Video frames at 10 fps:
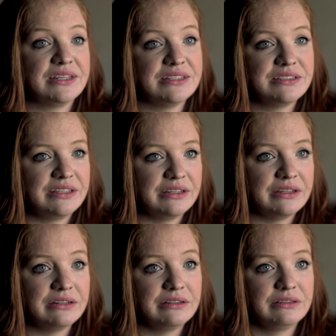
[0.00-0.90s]
can see
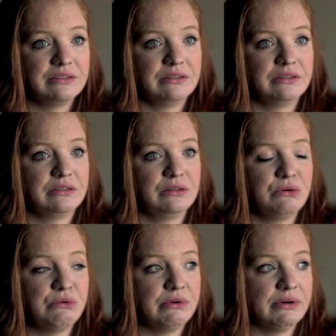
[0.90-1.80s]
it
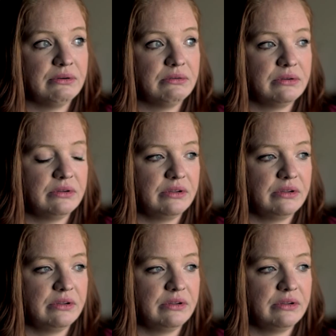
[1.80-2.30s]
or